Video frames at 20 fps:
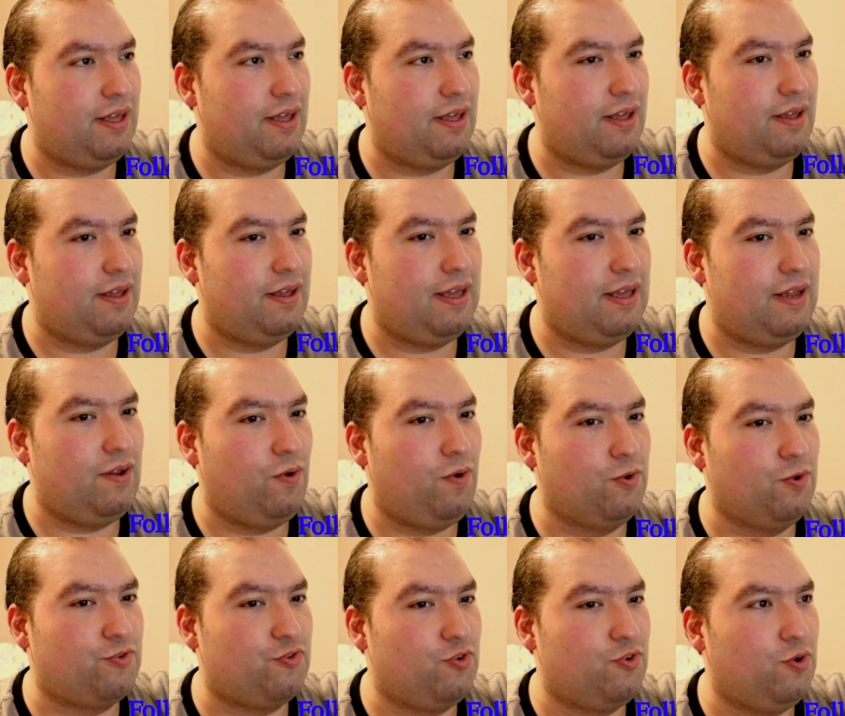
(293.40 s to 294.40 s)
And
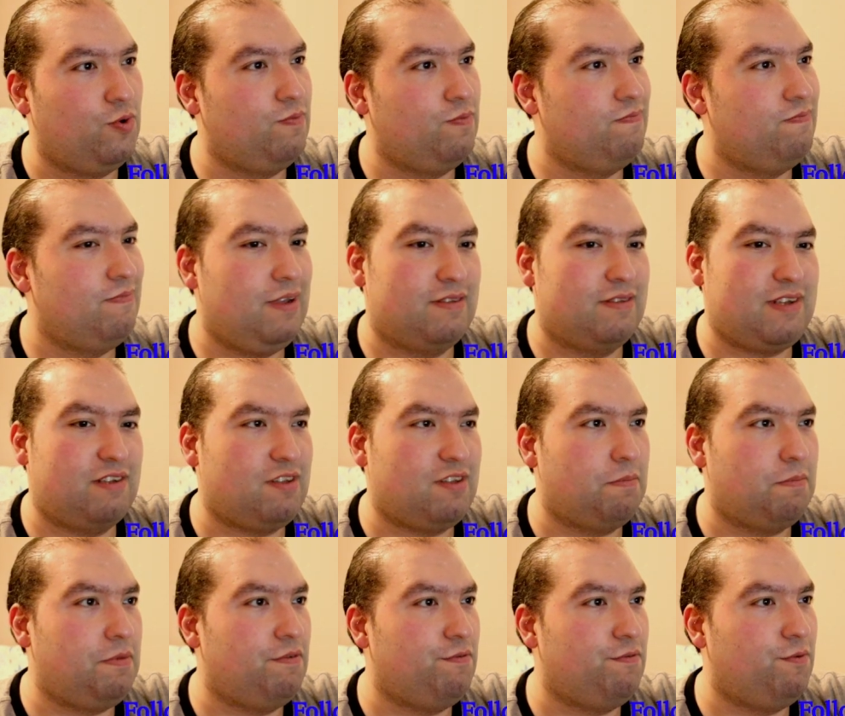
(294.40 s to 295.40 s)
also, as I said
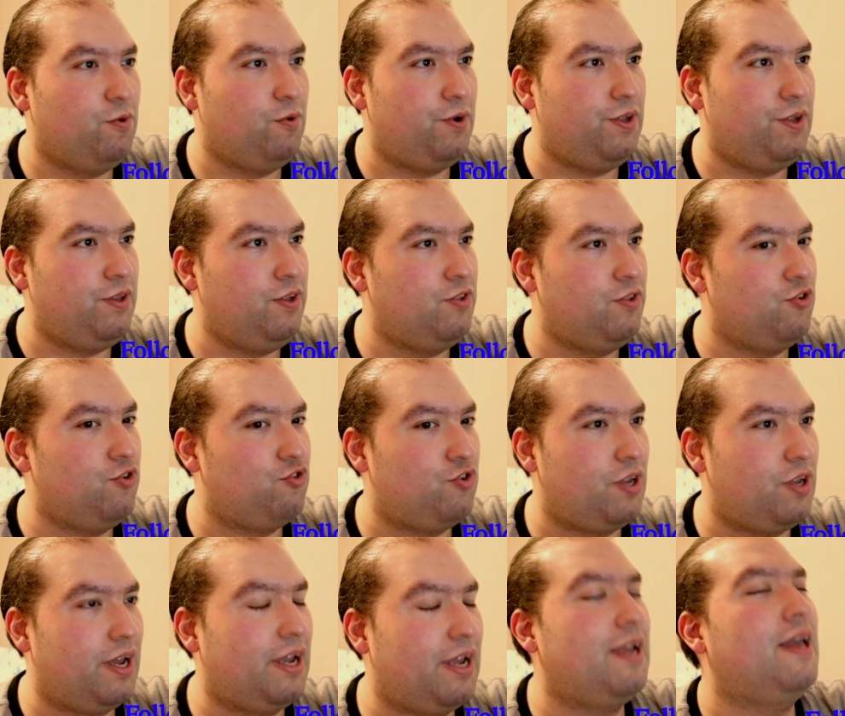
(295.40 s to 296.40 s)
before, you need to
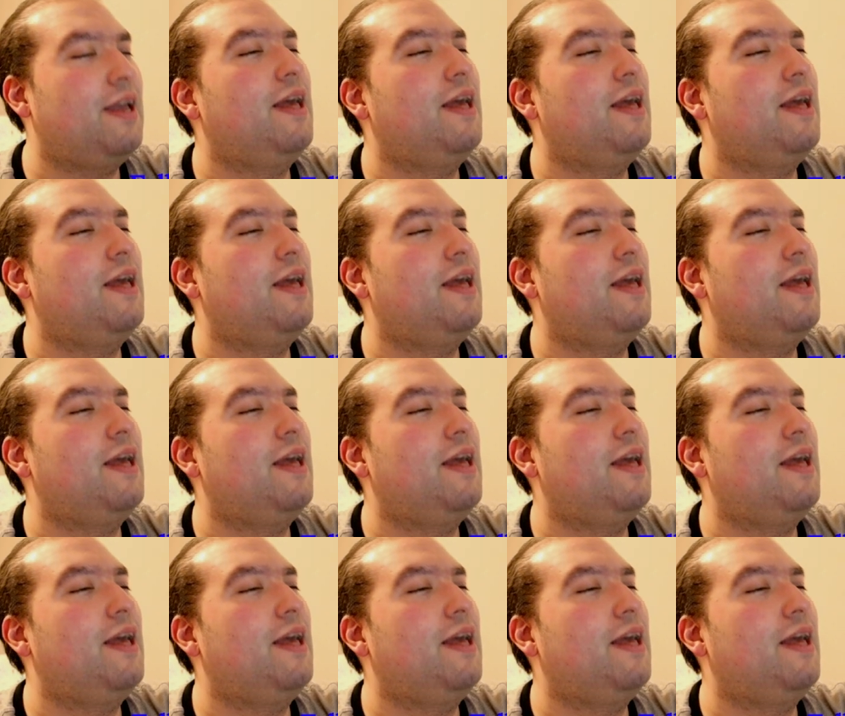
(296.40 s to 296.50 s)
check